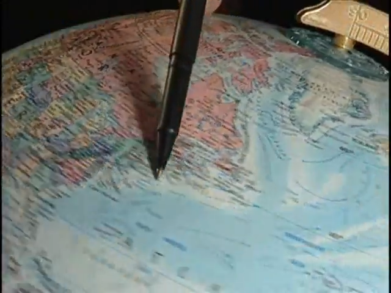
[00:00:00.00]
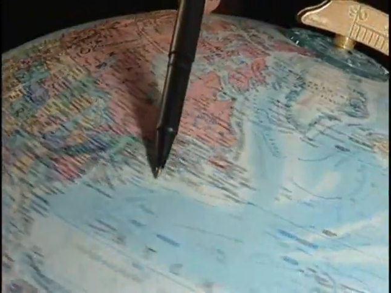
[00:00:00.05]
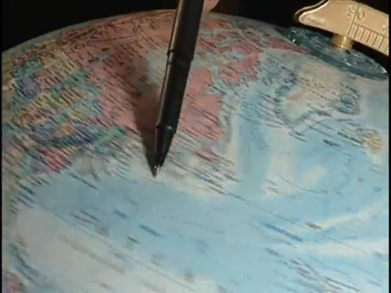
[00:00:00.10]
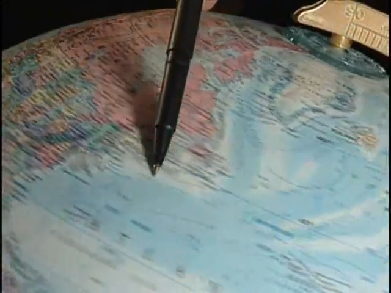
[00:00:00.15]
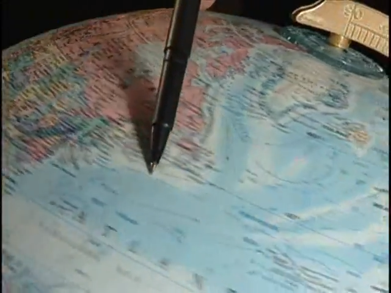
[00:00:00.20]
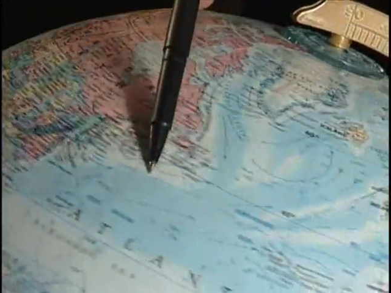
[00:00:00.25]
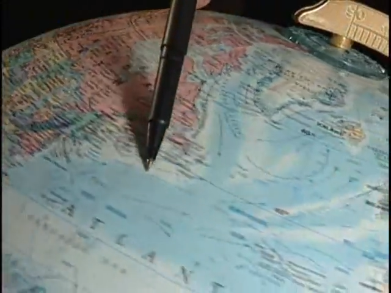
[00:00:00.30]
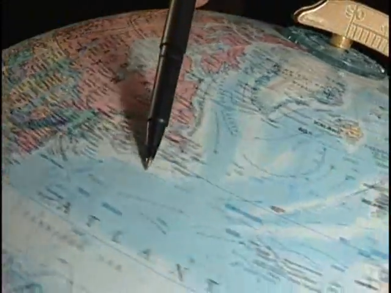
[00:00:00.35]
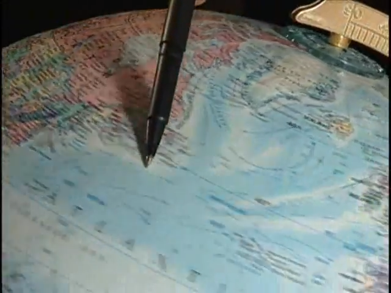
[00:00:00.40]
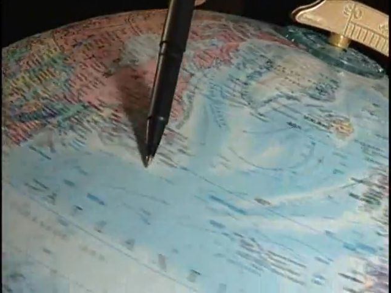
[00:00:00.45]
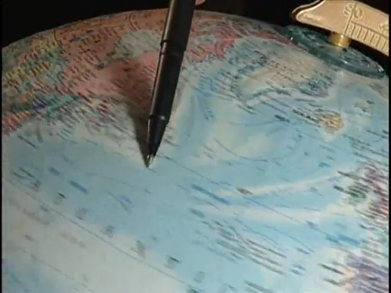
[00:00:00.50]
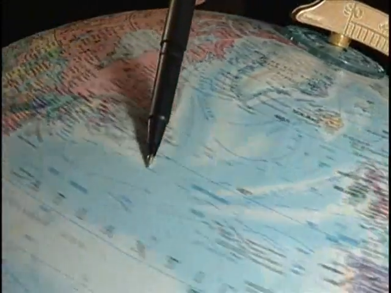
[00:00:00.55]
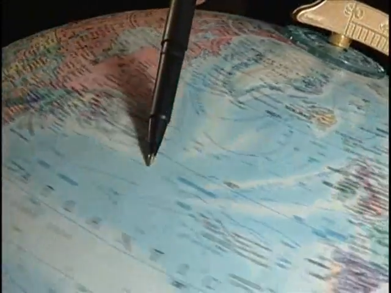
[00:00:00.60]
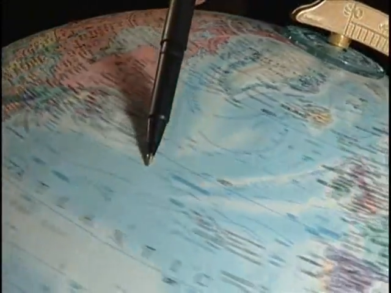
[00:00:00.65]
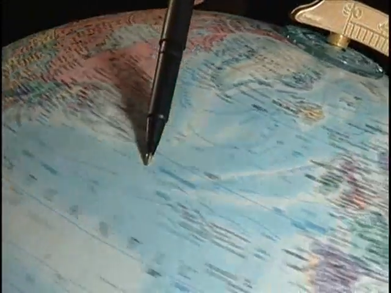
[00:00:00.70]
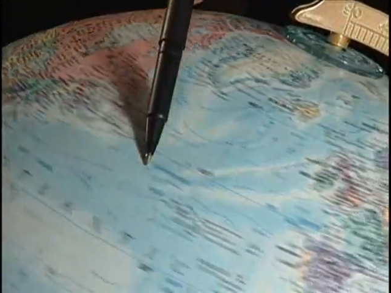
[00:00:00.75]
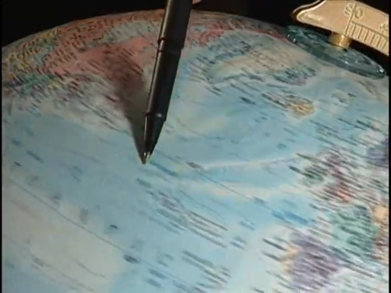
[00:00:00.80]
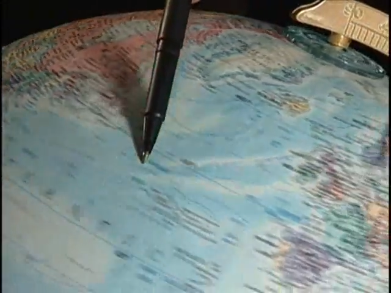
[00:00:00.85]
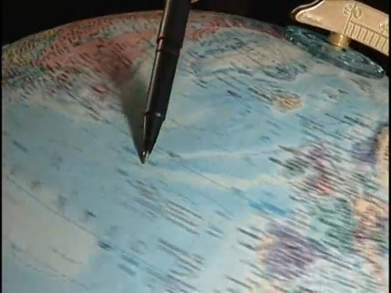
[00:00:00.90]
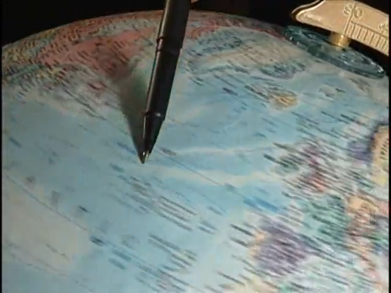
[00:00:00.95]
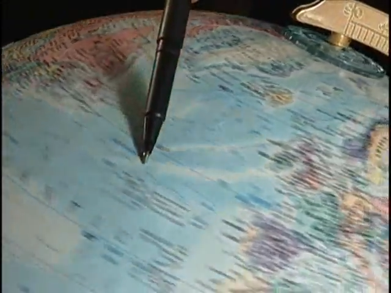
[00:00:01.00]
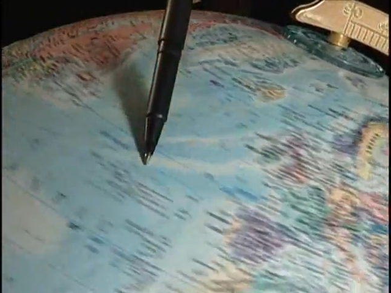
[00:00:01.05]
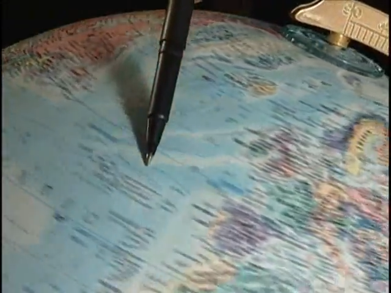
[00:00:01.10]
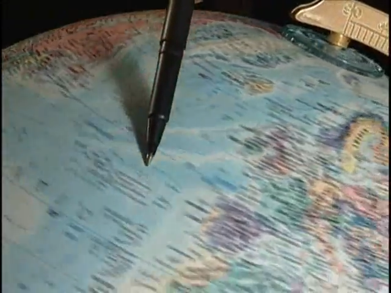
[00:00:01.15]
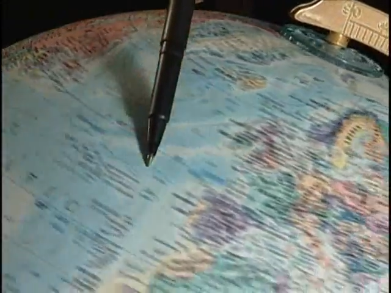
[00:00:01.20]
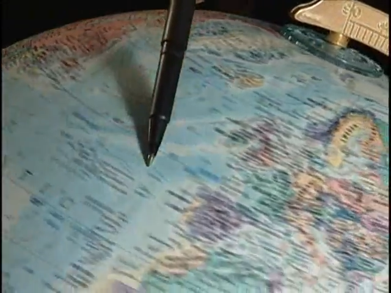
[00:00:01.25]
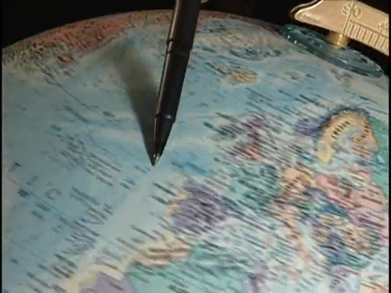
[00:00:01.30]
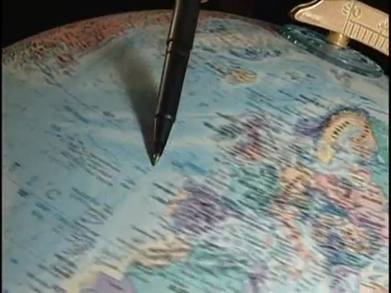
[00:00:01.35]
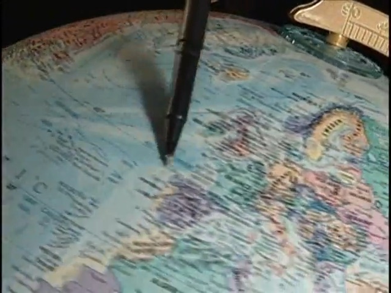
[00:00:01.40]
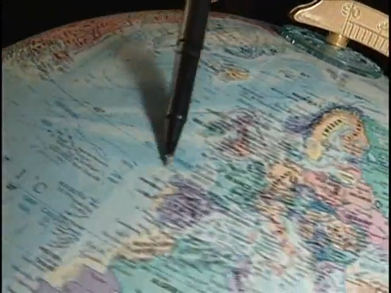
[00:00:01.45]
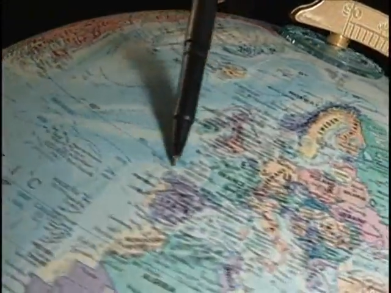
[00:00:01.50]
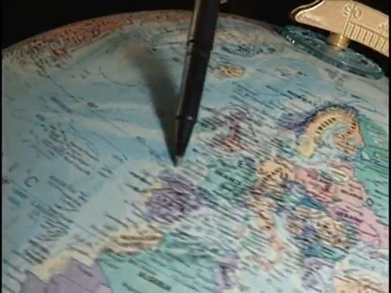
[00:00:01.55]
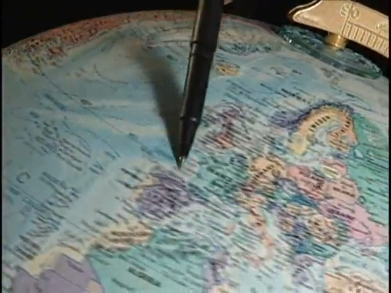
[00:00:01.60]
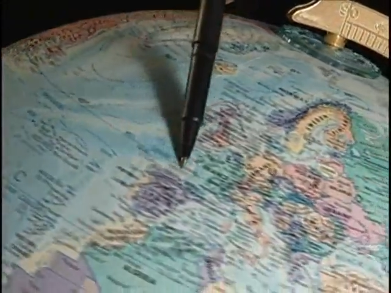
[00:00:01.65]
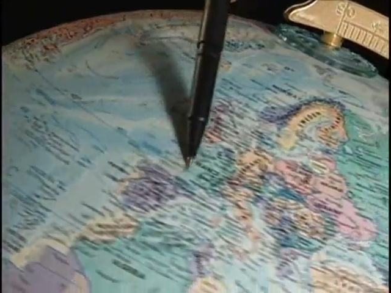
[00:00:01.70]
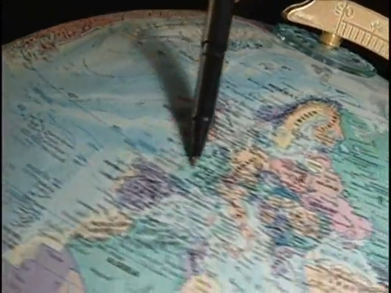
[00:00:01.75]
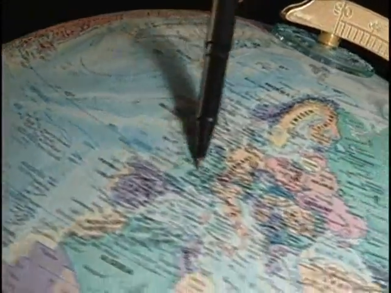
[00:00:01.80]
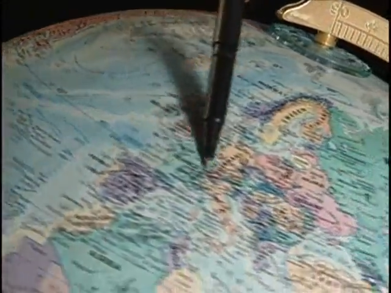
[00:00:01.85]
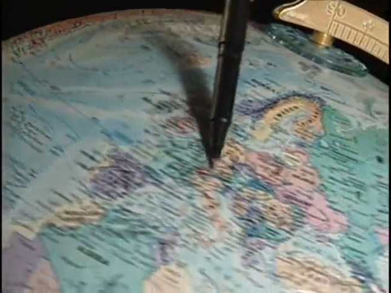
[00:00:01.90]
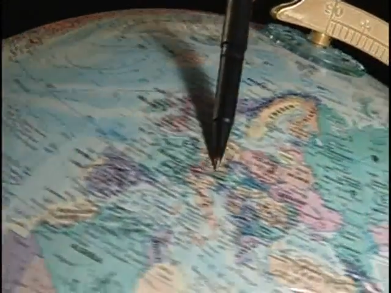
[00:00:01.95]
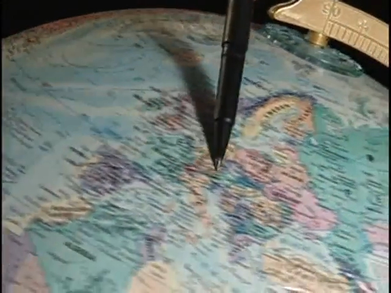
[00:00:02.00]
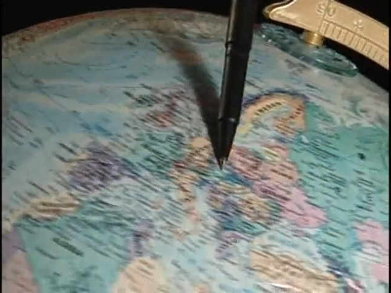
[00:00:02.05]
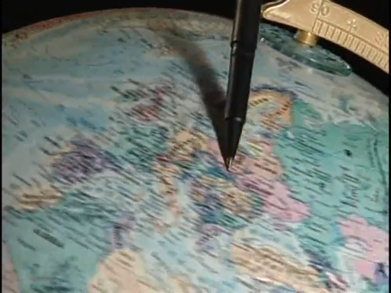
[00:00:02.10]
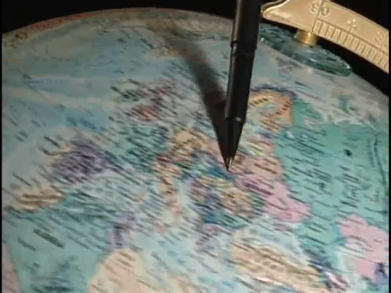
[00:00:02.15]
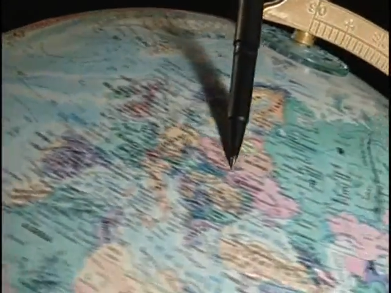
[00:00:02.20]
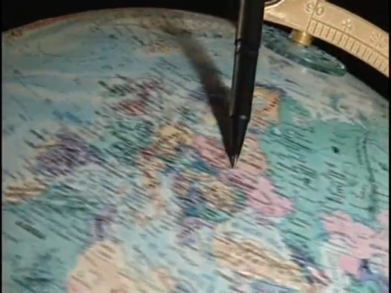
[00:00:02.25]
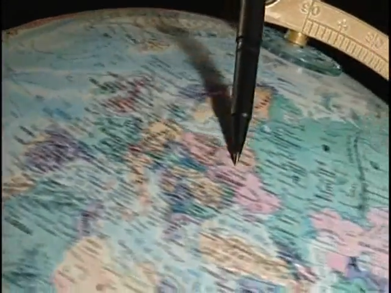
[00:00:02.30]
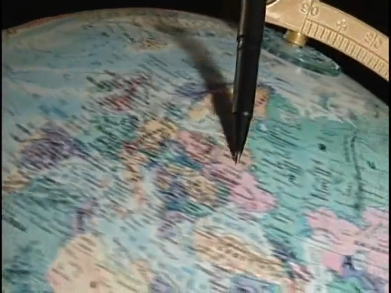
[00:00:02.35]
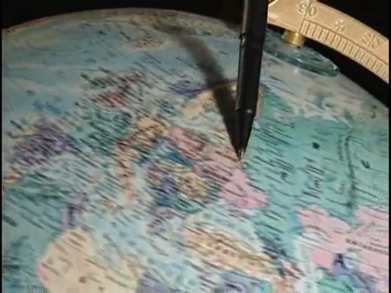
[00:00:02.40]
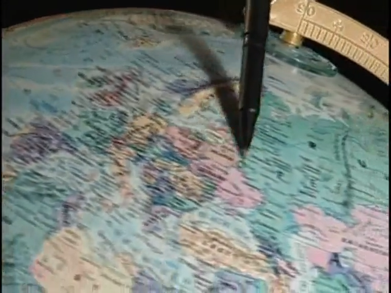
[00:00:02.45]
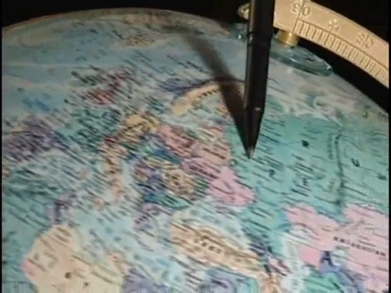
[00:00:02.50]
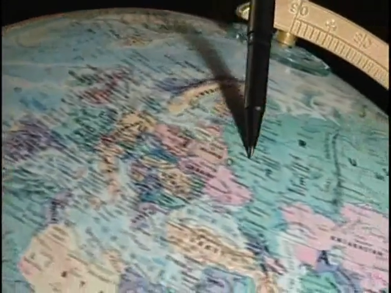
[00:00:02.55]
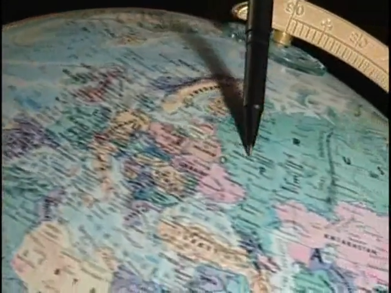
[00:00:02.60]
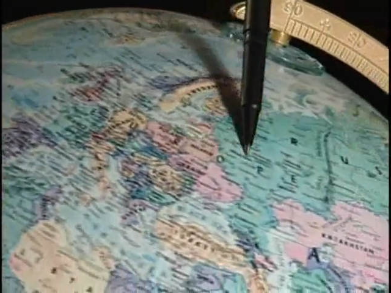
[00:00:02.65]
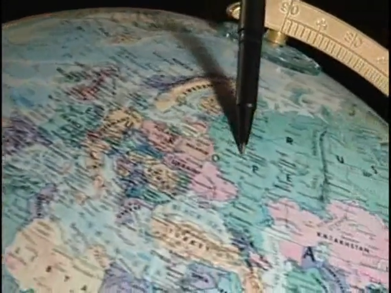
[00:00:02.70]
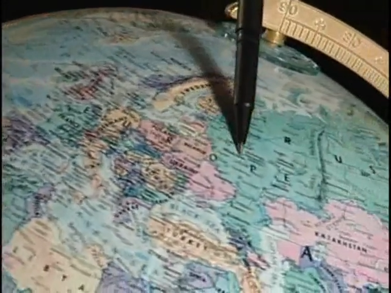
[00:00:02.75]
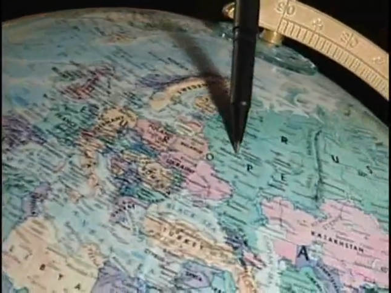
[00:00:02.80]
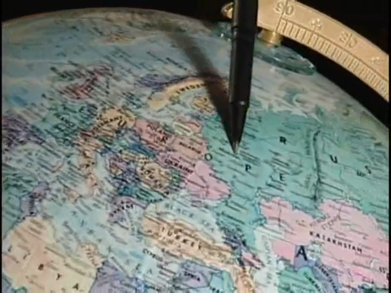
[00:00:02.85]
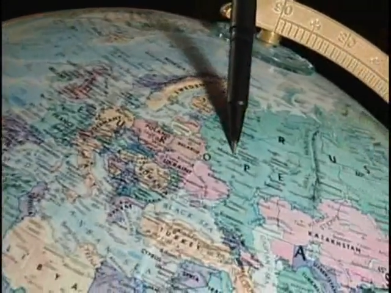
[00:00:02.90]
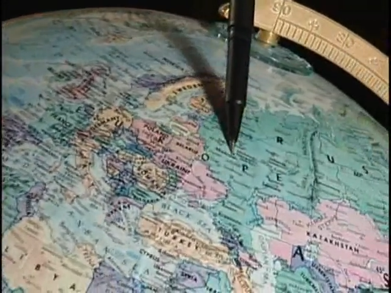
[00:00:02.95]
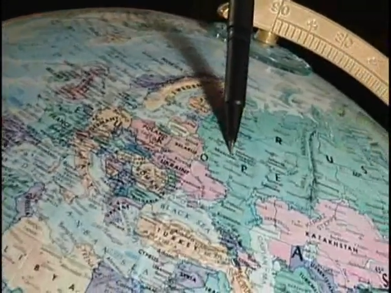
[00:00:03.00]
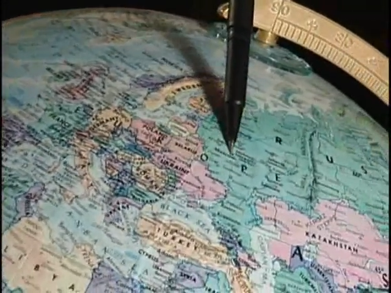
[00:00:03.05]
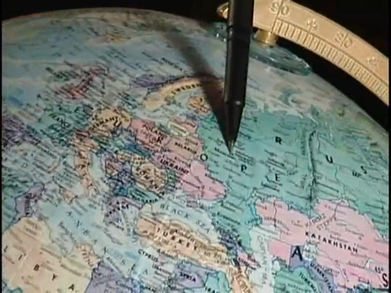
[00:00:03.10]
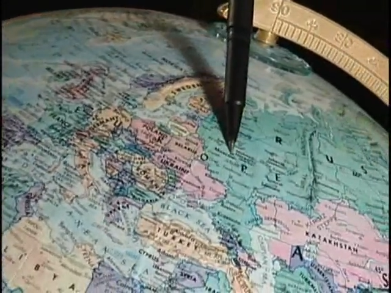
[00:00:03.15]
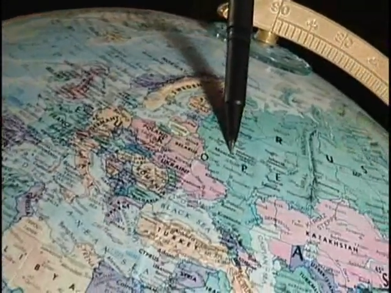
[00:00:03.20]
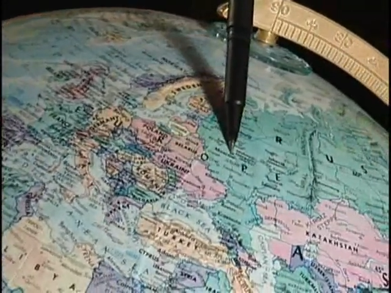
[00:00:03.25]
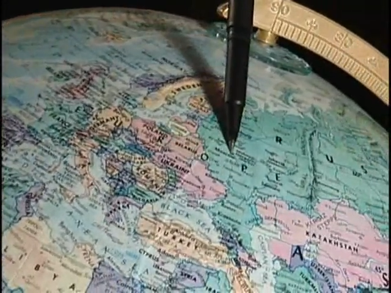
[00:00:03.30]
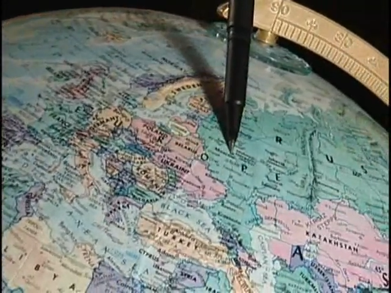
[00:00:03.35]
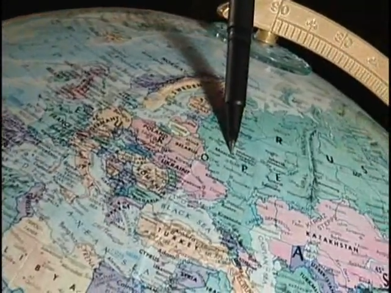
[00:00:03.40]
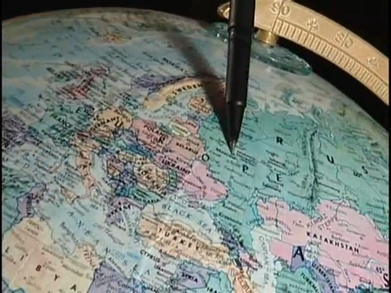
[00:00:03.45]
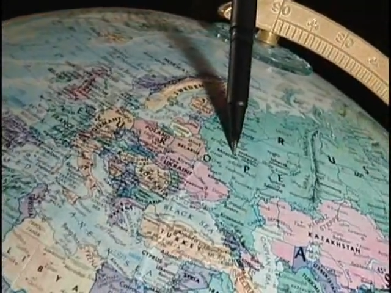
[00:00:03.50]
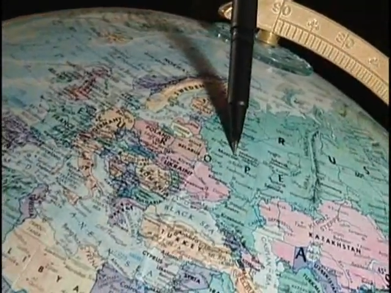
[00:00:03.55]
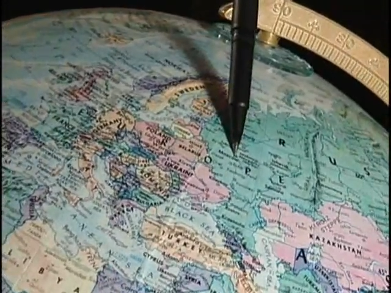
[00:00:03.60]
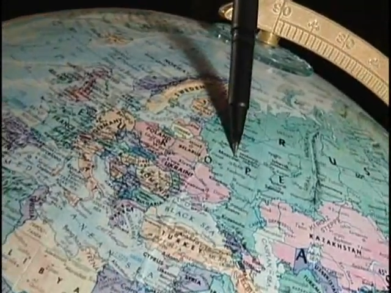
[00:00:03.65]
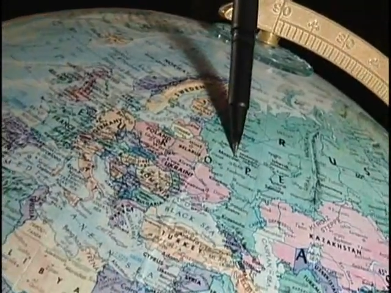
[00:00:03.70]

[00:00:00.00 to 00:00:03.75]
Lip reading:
Nobody's mouth can be seen.